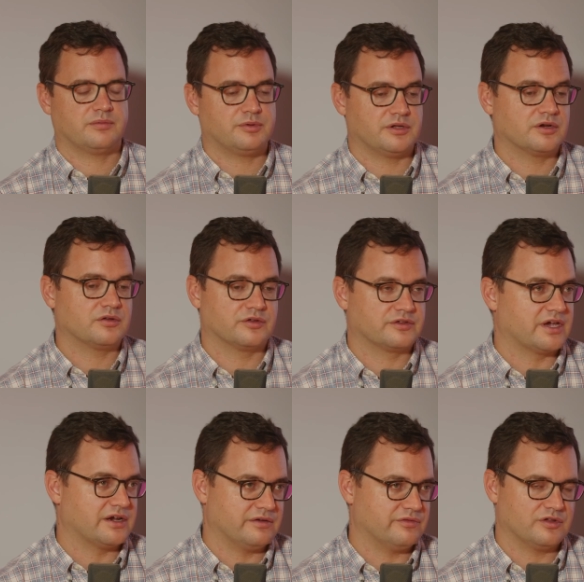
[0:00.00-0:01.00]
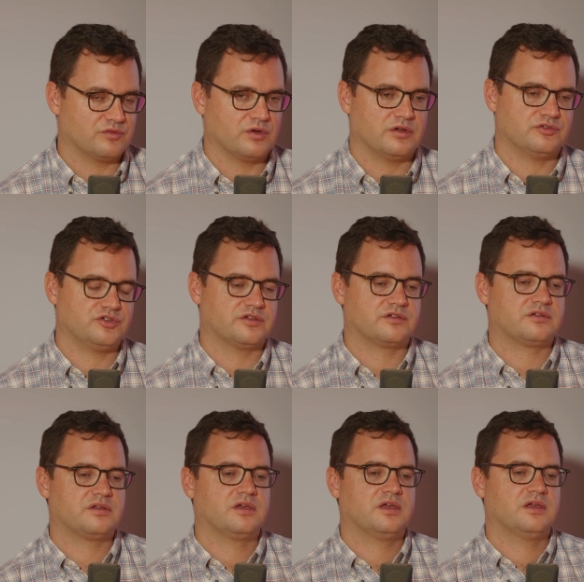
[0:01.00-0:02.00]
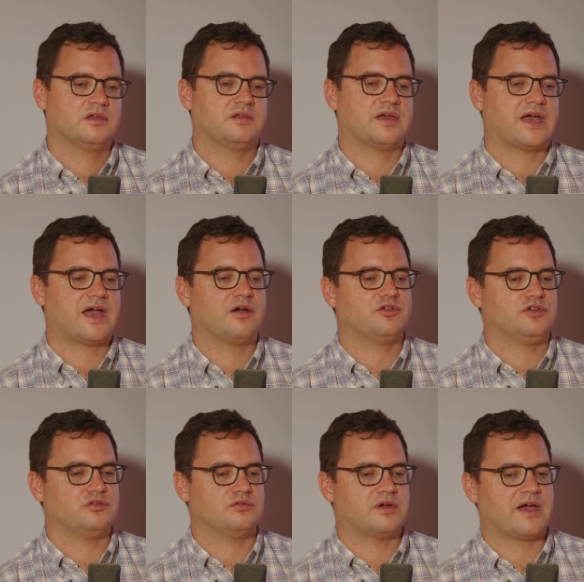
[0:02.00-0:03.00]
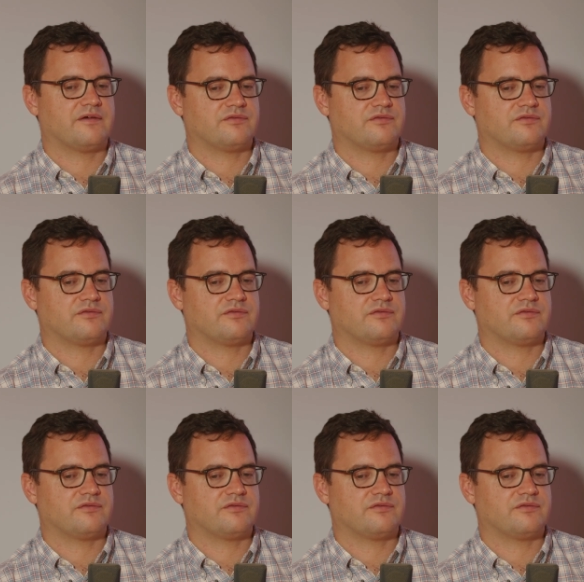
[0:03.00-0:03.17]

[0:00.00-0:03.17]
The political side of it as well, just how do you